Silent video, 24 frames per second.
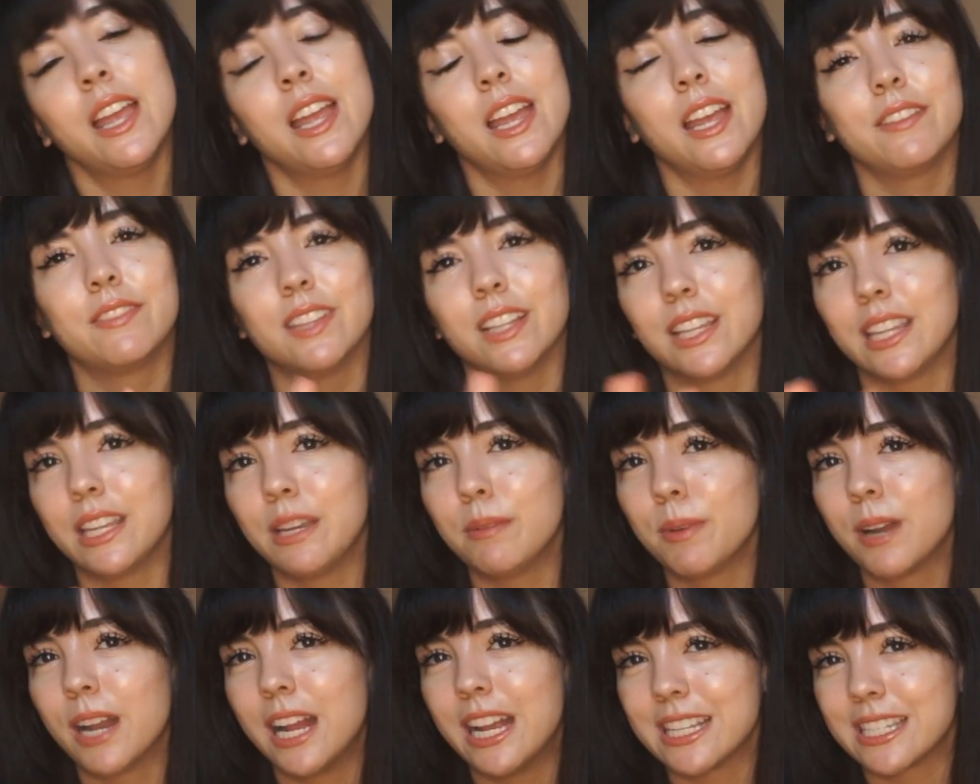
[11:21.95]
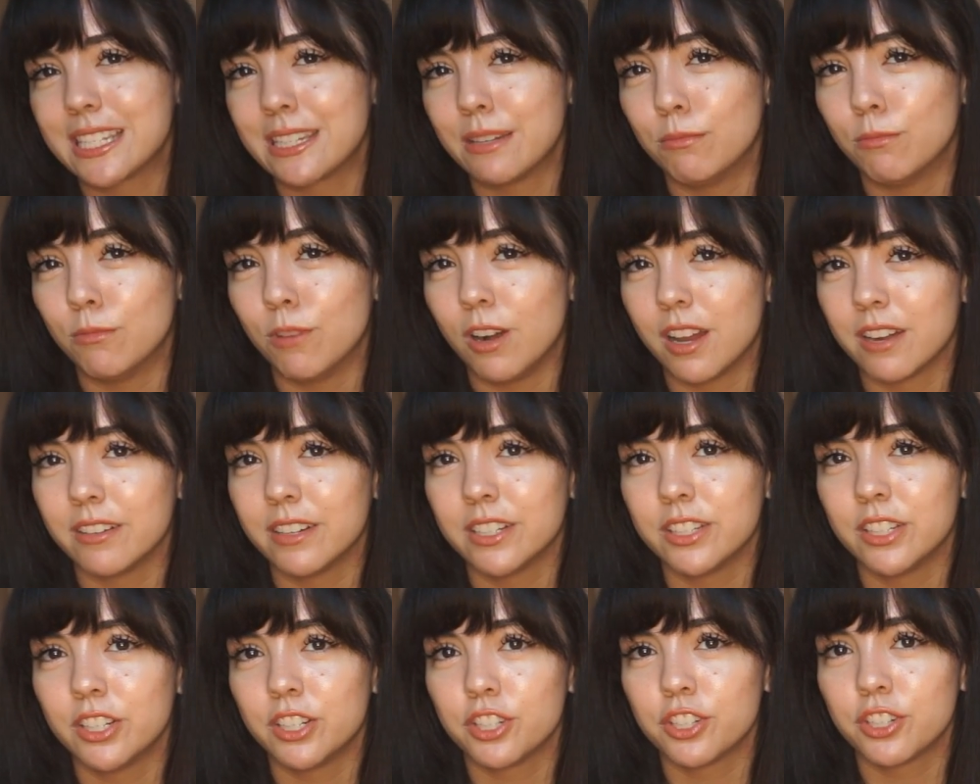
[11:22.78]
If the Libra has some water
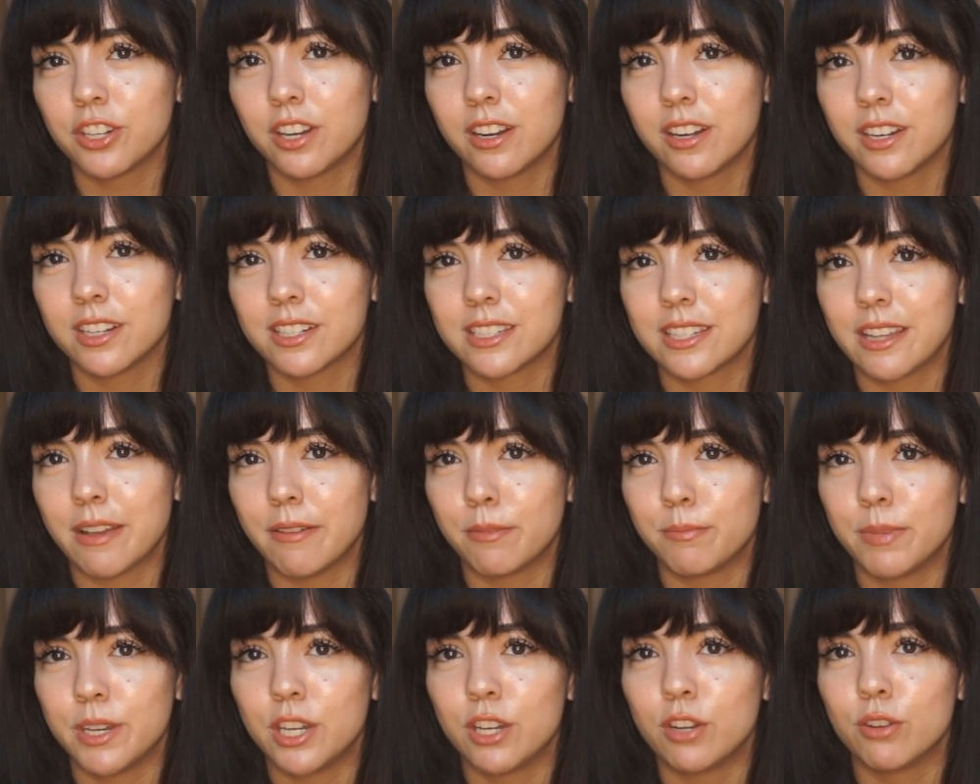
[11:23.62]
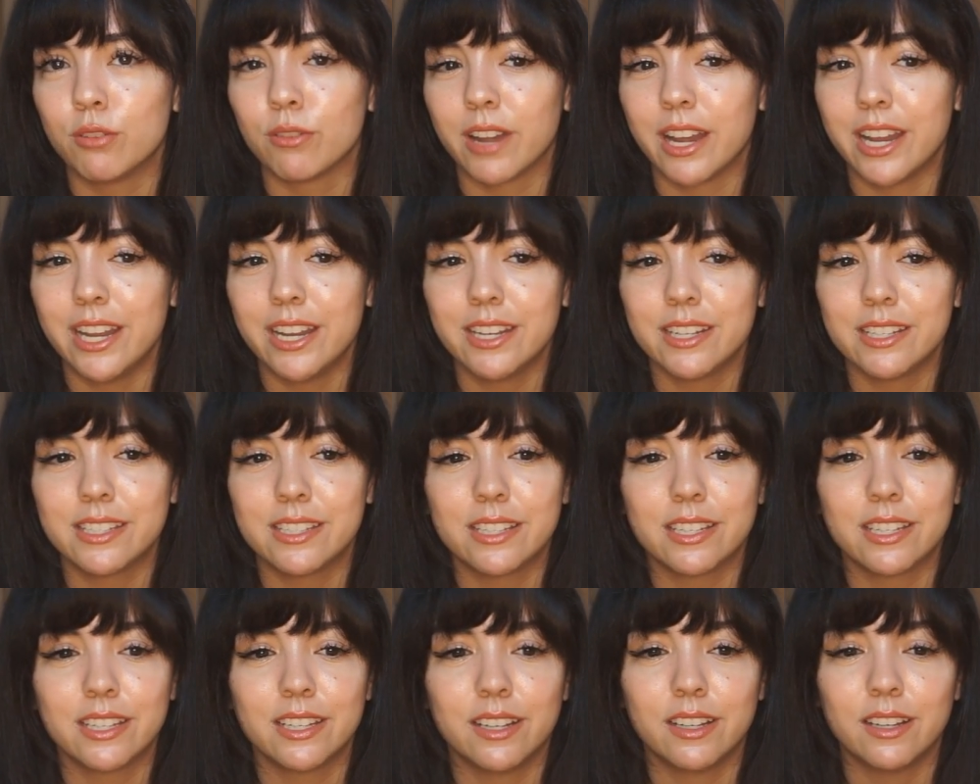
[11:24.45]
in their charts, that would be
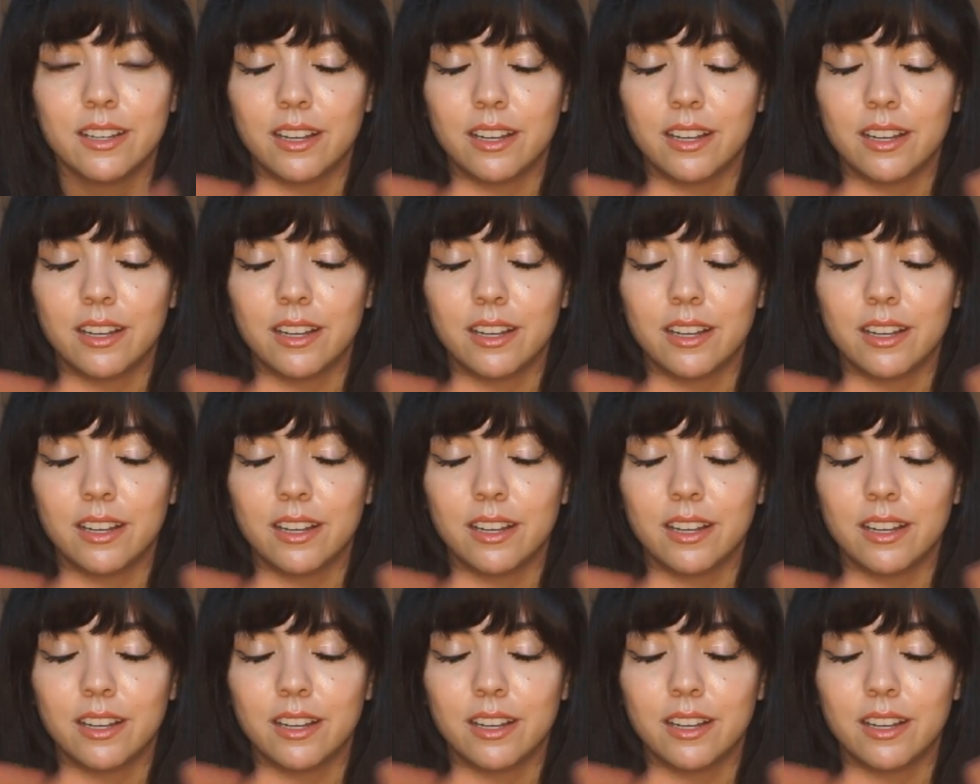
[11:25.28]
great.